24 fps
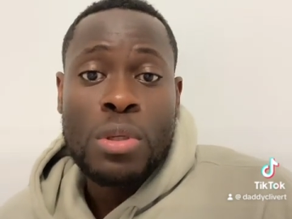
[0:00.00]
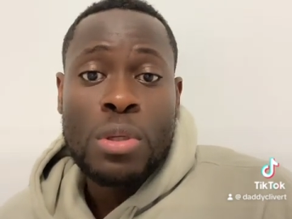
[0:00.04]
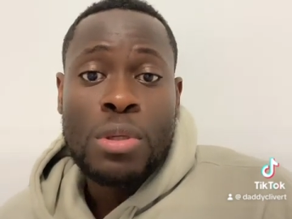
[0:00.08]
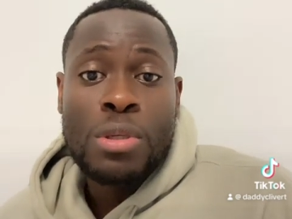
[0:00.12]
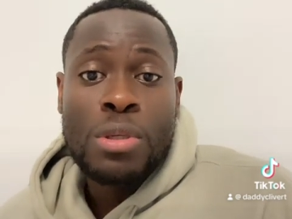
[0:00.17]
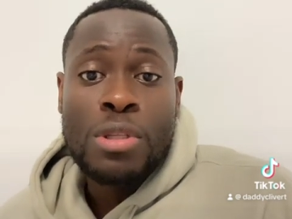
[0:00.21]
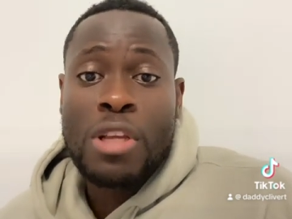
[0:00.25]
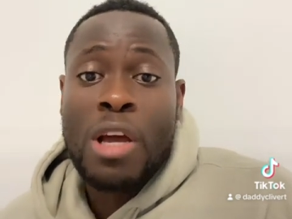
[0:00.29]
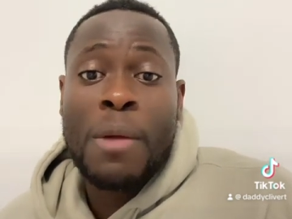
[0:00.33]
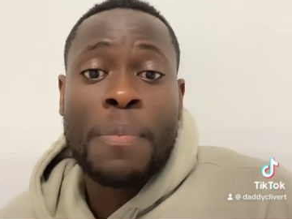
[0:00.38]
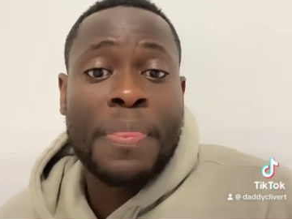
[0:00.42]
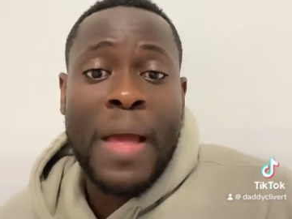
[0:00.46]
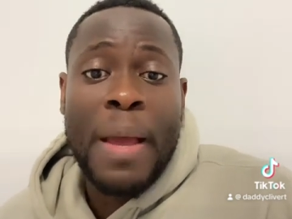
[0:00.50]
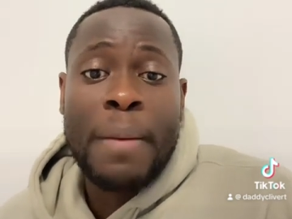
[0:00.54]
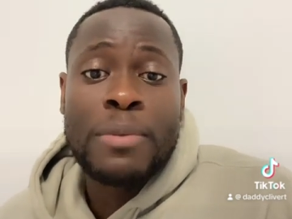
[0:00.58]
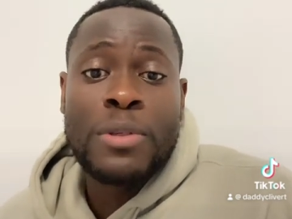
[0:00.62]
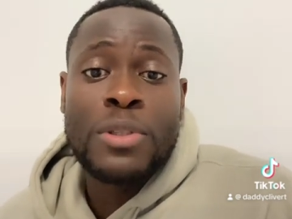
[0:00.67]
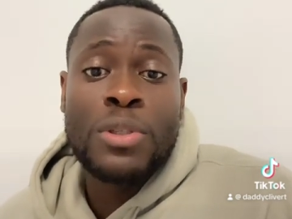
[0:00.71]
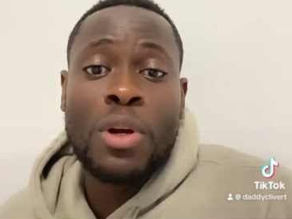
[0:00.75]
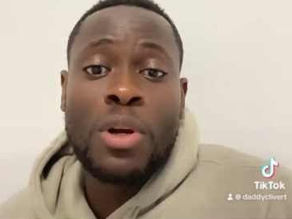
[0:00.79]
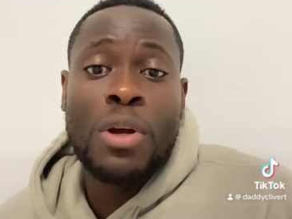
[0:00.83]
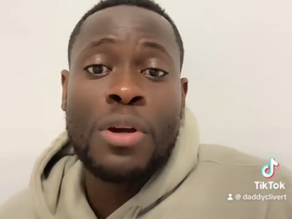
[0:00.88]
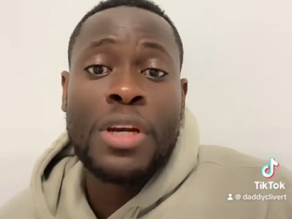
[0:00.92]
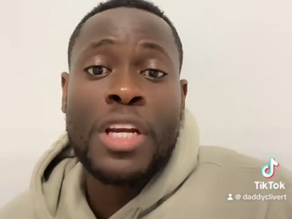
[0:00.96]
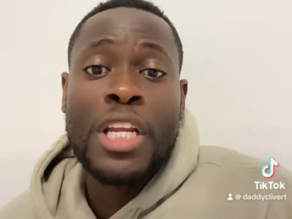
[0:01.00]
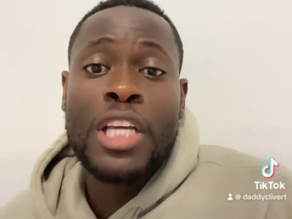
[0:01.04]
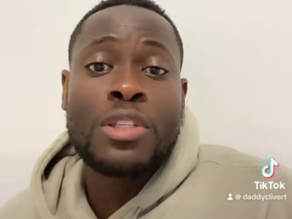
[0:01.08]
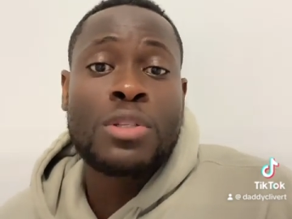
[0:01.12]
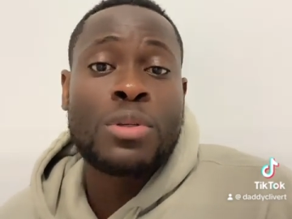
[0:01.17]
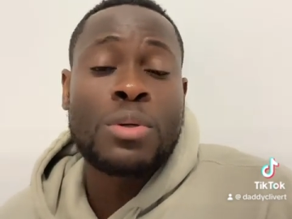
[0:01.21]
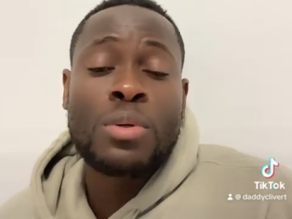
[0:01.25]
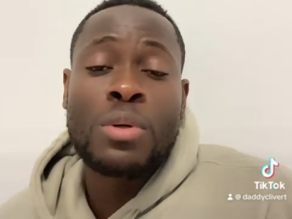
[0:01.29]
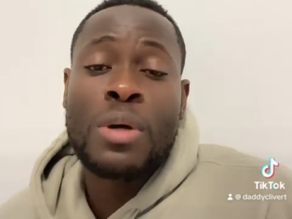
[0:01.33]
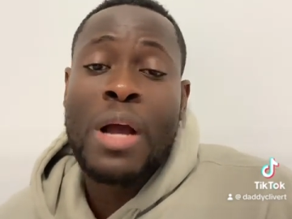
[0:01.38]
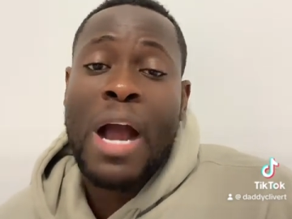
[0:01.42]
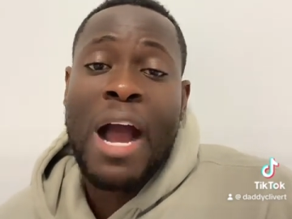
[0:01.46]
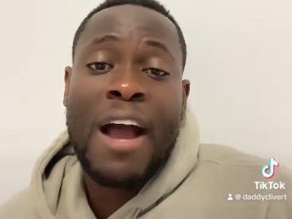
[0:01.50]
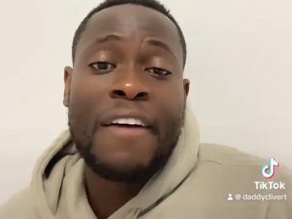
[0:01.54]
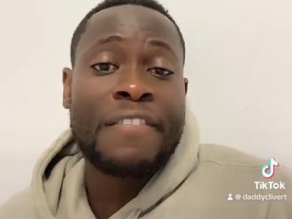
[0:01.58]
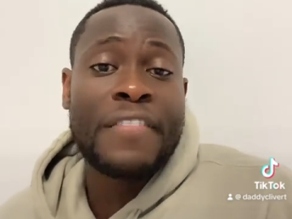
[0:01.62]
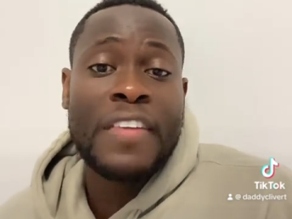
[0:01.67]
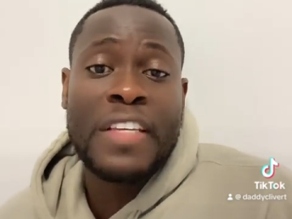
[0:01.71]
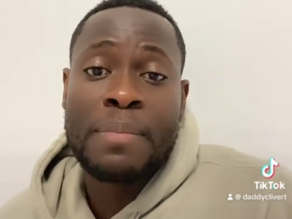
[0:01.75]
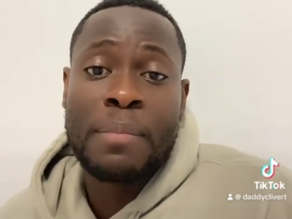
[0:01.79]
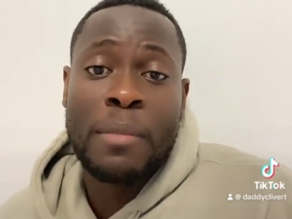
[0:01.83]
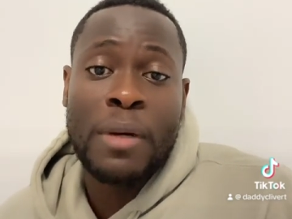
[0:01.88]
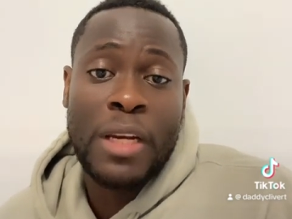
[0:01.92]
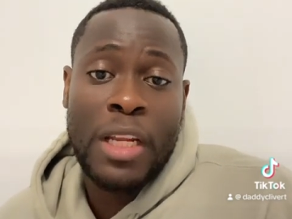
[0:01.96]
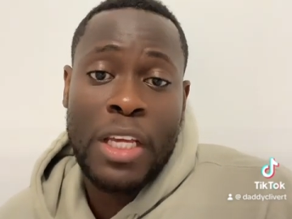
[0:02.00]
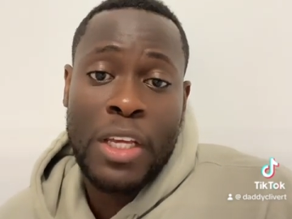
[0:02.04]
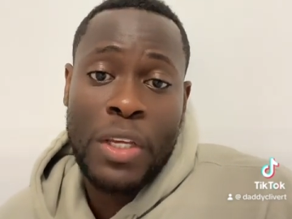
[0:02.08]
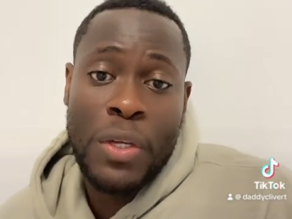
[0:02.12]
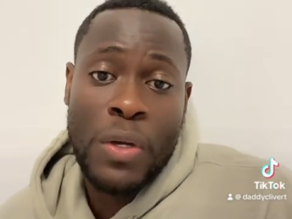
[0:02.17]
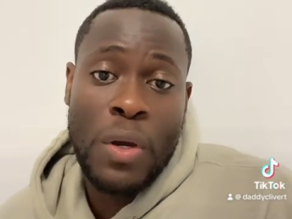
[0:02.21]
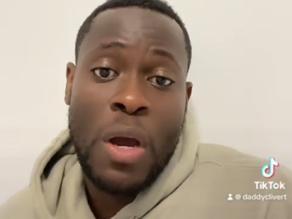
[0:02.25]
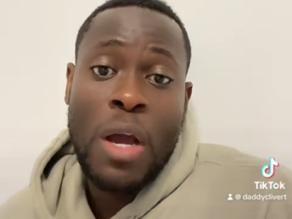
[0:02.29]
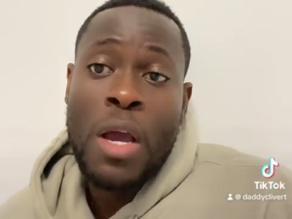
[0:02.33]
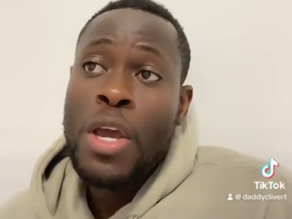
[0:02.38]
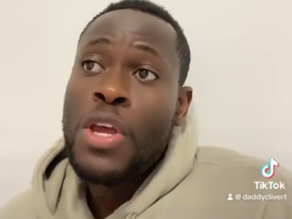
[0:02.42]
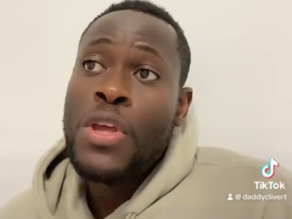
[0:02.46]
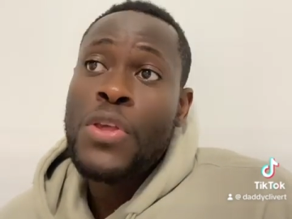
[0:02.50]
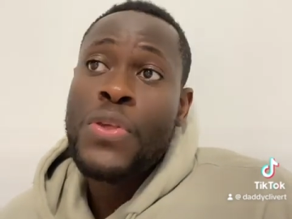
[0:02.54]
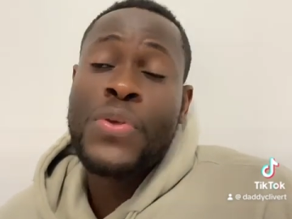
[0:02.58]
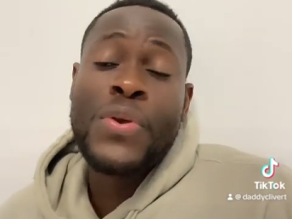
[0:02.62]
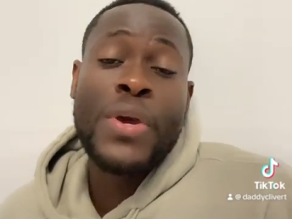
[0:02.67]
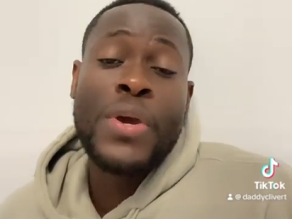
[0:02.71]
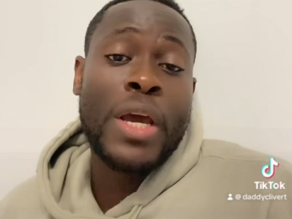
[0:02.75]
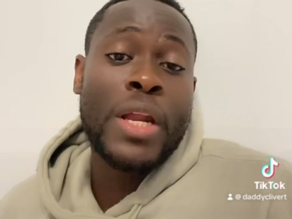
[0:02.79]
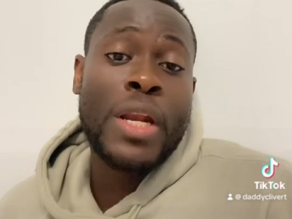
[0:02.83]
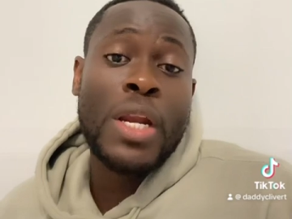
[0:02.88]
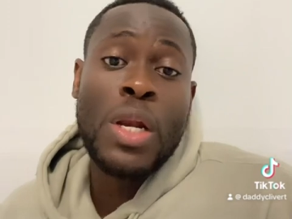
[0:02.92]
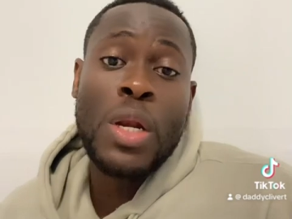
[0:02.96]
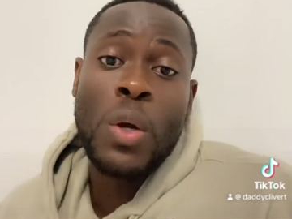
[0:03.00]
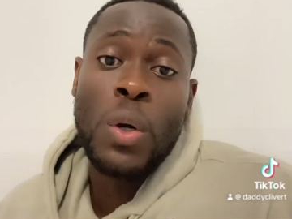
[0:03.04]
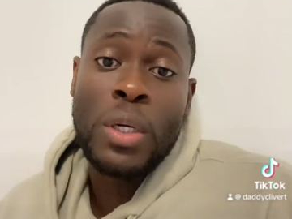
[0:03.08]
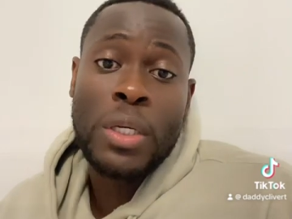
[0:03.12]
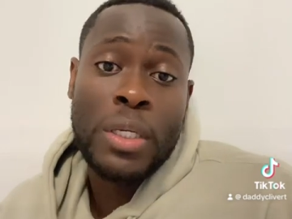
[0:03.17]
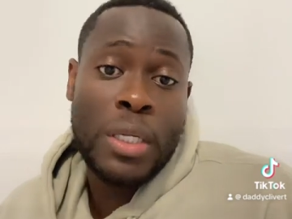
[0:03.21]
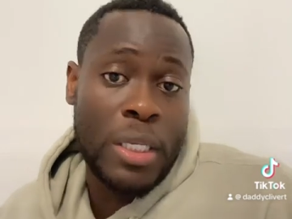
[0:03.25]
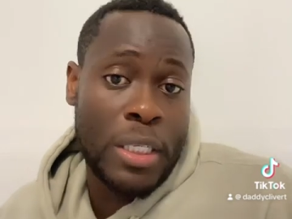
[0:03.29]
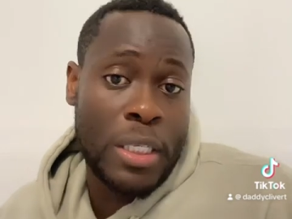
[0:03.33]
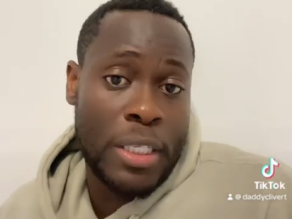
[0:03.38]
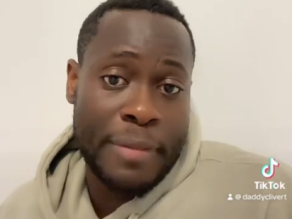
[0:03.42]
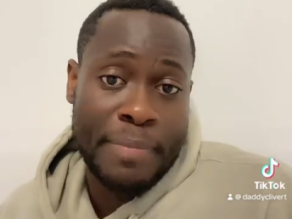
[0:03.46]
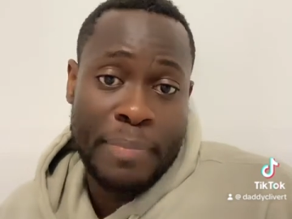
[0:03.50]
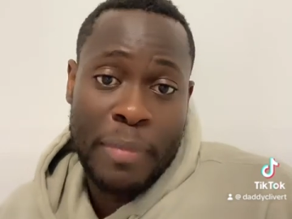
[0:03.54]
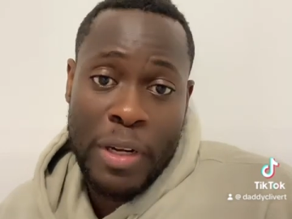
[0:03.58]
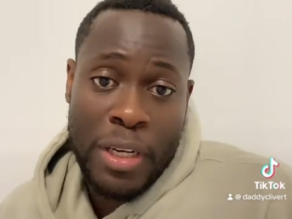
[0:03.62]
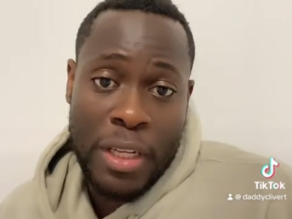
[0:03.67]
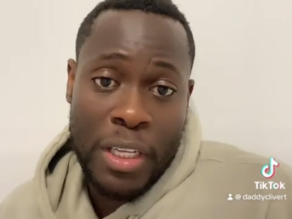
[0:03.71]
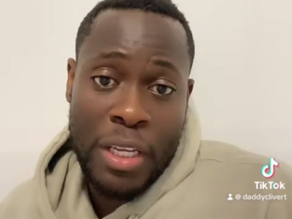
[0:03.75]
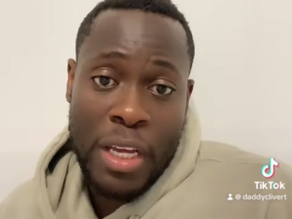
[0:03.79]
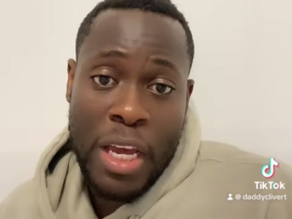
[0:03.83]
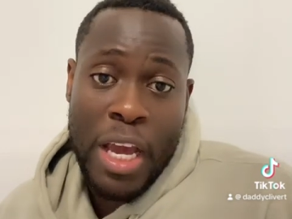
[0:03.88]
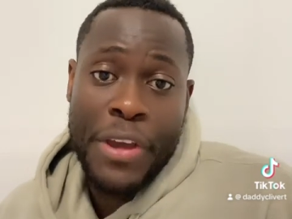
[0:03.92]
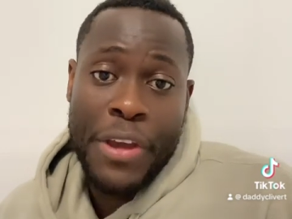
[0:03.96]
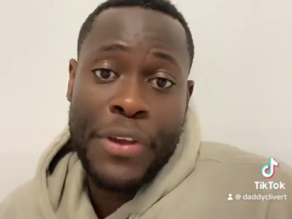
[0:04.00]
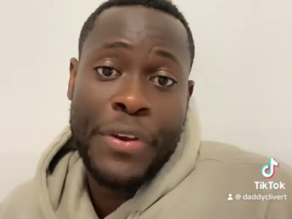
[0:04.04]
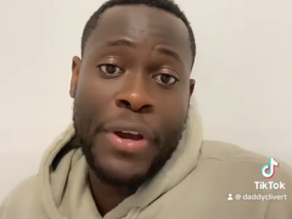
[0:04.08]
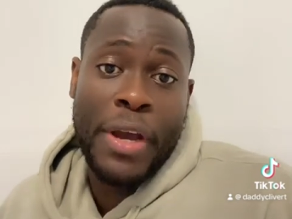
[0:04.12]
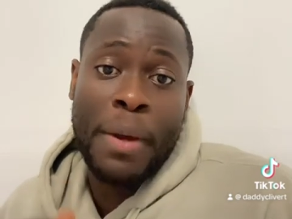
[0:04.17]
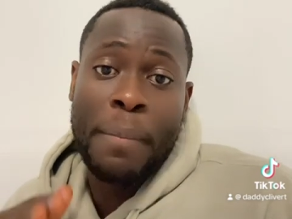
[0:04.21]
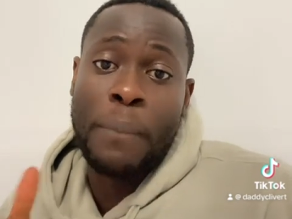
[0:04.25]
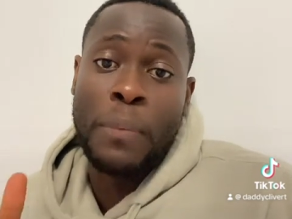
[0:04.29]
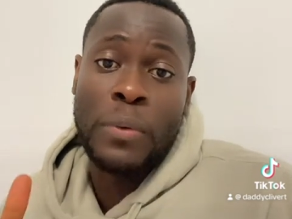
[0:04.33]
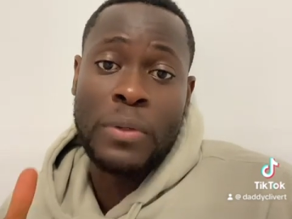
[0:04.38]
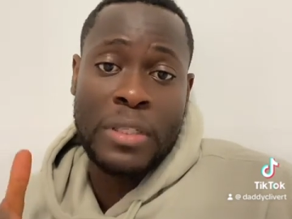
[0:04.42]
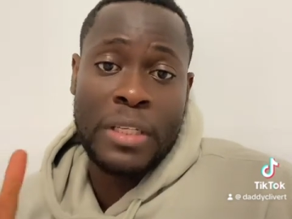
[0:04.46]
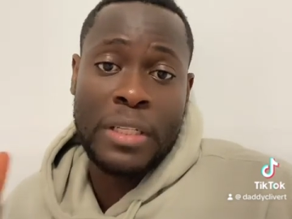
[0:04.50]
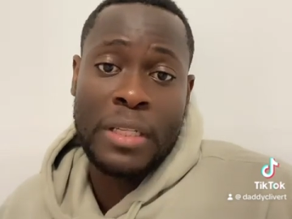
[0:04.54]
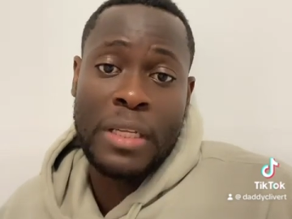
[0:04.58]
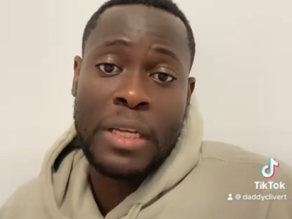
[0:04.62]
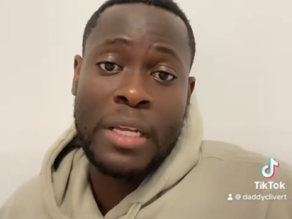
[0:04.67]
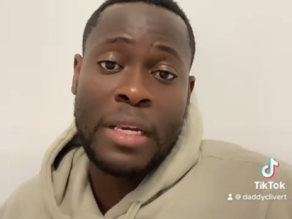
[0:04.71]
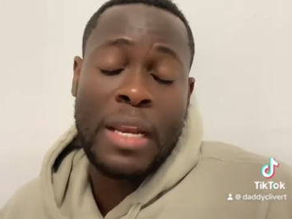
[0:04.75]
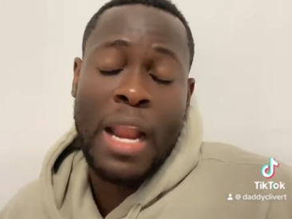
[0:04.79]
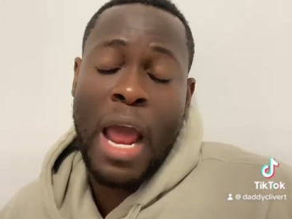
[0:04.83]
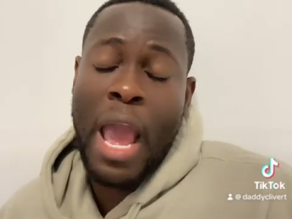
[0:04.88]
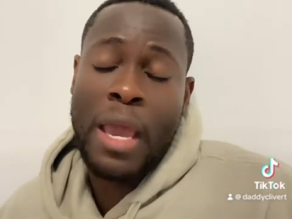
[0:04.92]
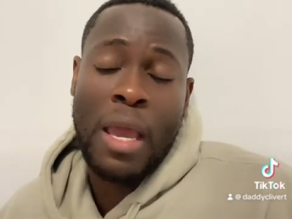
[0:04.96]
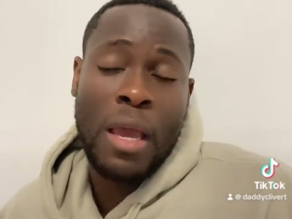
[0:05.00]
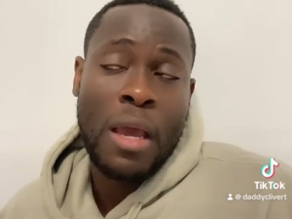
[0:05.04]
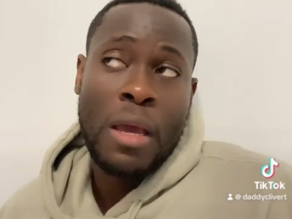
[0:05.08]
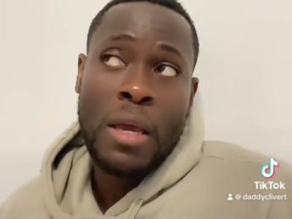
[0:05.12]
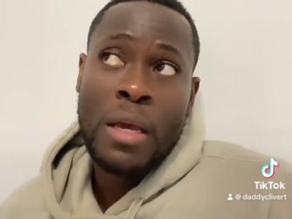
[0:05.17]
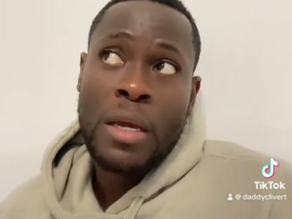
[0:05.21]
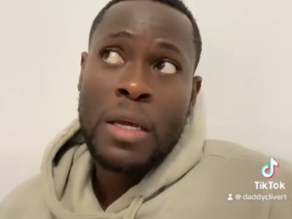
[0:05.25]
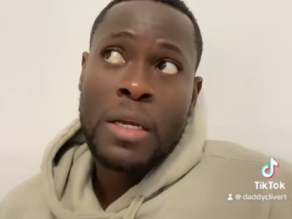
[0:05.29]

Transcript: sometimes you don't need to have this money in you can loan this money and you can put it in, like,